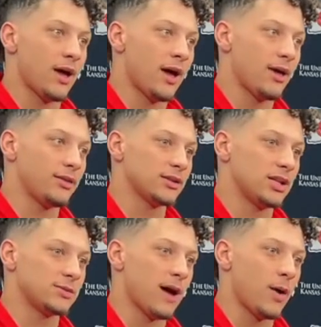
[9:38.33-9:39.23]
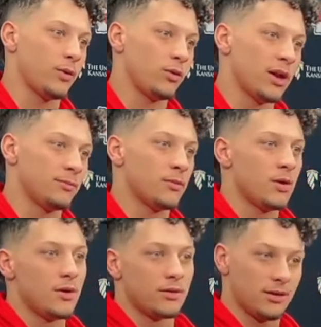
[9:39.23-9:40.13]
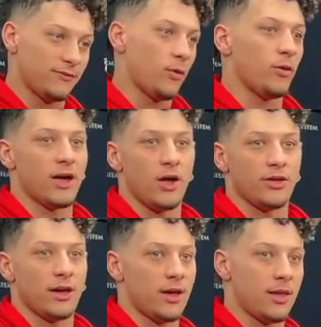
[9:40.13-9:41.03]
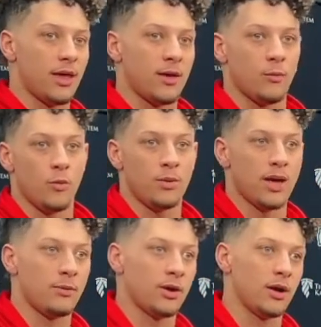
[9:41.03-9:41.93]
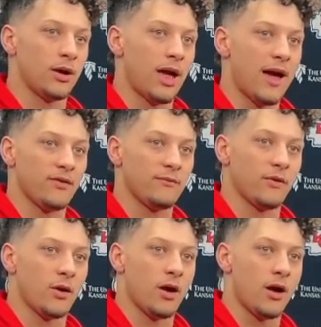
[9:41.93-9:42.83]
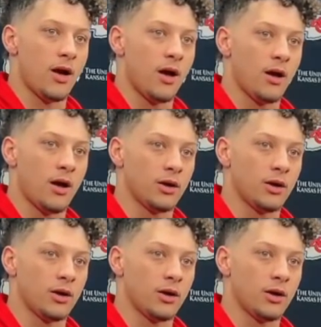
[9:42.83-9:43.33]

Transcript: Uh, this this bye week will let him get fully healthy, and then we'll be able to have him for a, a,